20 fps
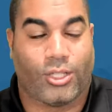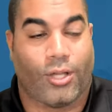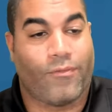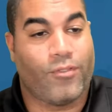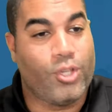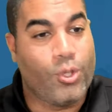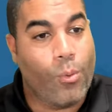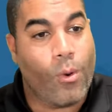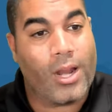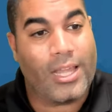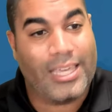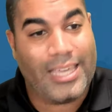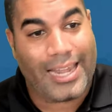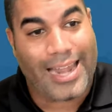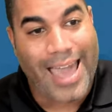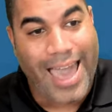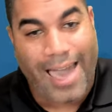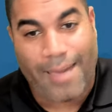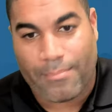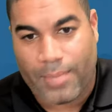So if you want to get
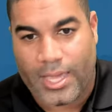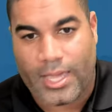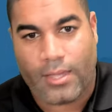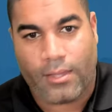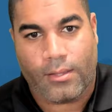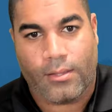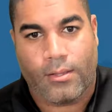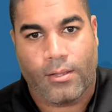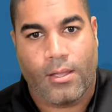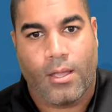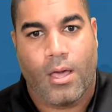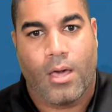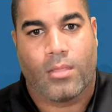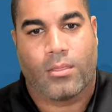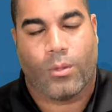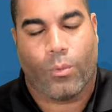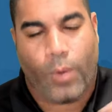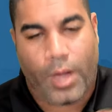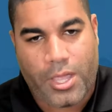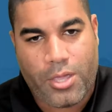at me,
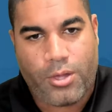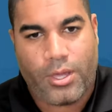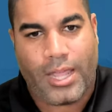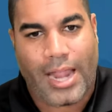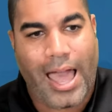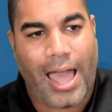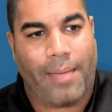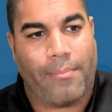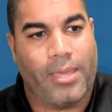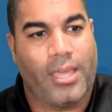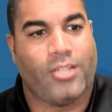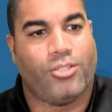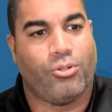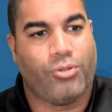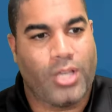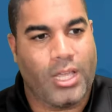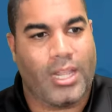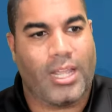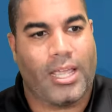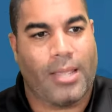the way you get at me is you
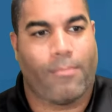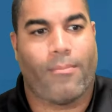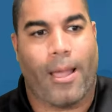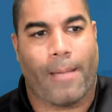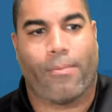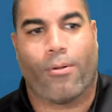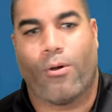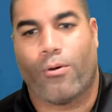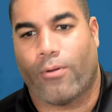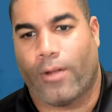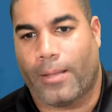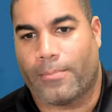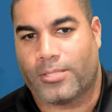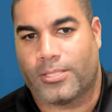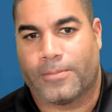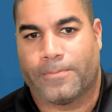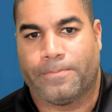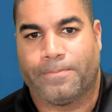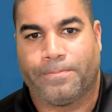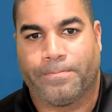get in my
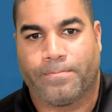programs.